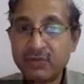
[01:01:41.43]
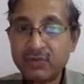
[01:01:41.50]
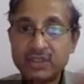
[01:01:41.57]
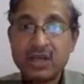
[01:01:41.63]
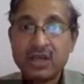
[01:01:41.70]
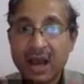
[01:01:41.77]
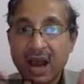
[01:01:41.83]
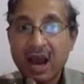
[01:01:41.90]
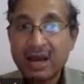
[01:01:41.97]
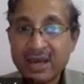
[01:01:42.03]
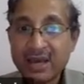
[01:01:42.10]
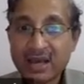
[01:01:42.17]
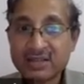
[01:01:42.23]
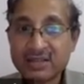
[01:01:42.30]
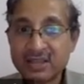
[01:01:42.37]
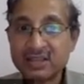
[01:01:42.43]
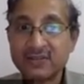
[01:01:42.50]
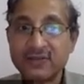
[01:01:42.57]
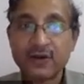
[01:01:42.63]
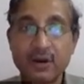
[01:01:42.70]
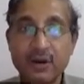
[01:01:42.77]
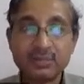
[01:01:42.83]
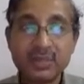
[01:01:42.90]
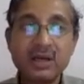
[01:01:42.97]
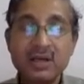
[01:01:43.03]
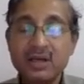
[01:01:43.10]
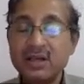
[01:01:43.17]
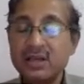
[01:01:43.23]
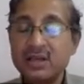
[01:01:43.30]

which I assess from the